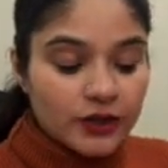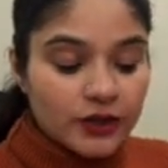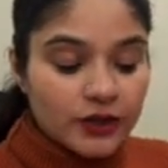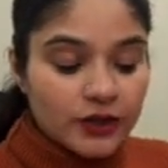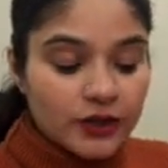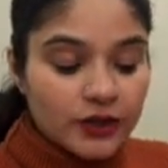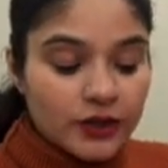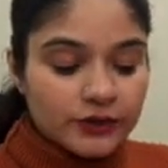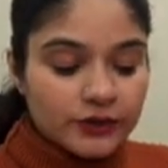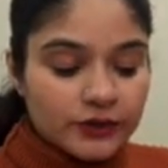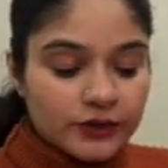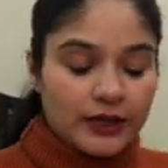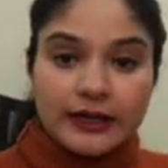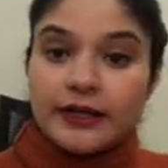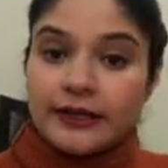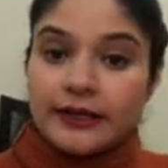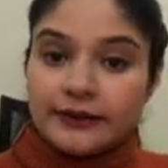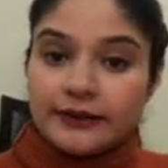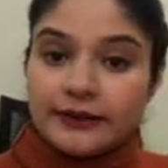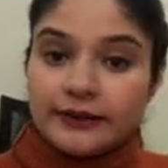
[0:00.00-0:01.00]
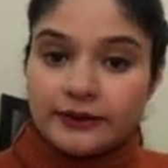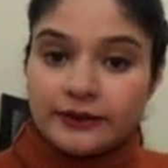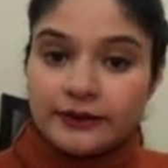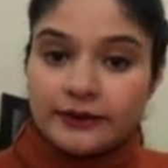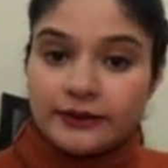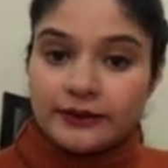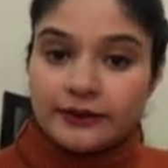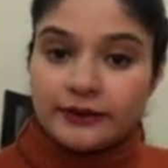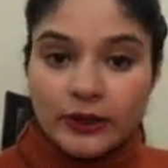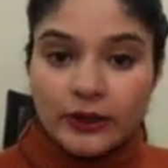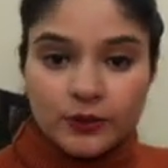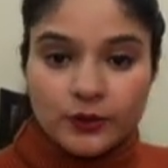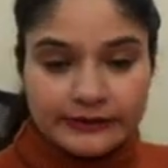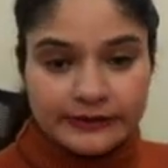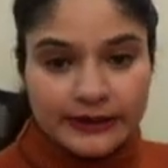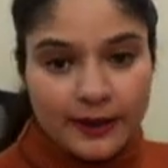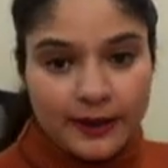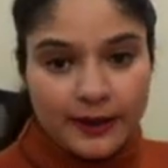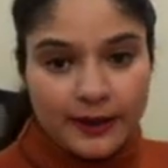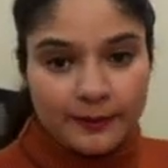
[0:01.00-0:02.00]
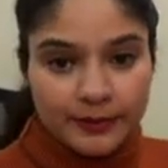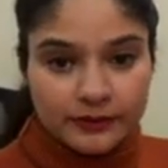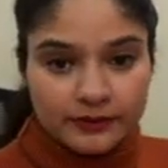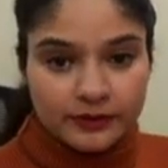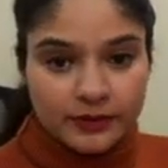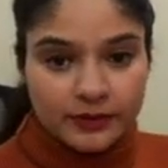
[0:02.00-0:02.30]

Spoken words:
let's look at a few examples.